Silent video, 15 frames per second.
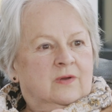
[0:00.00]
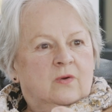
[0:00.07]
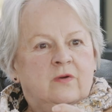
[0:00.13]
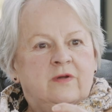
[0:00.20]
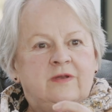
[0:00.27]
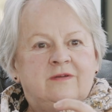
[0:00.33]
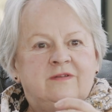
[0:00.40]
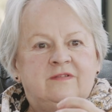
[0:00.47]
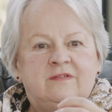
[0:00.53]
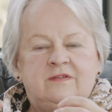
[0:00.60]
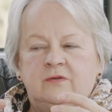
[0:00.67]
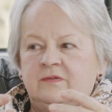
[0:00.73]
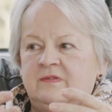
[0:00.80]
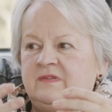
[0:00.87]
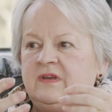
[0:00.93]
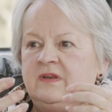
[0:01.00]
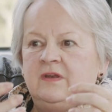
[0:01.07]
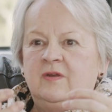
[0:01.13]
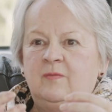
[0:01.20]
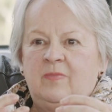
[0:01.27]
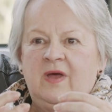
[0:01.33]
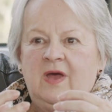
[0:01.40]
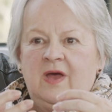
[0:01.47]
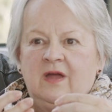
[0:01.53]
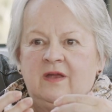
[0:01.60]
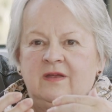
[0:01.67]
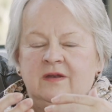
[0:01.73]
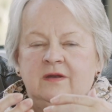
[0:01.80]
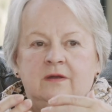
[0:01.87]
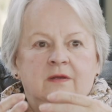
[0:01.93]
Or you can still sit in a
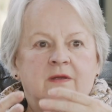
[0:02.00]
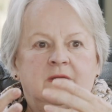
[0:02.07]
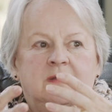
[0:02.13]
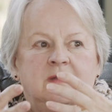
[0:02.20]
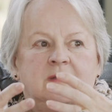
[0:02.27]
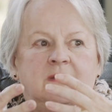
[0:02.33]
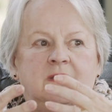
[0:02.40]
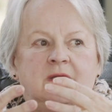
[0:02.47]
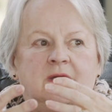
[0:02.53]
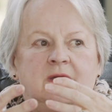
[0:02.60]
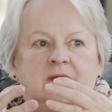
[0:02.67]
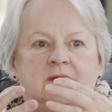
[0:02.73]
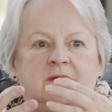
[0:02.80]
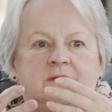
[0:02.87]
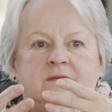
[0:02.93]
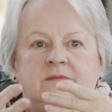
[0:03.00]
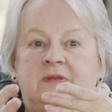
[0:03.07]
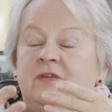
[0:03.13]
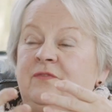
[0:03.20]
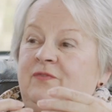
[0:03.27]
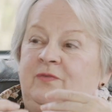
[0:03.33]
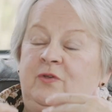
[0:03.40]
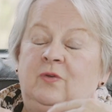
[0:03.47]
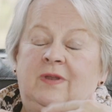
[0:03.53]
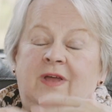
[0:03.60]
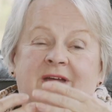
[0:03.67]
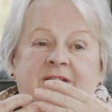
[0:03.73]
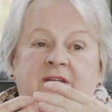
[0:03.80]
park and, if you like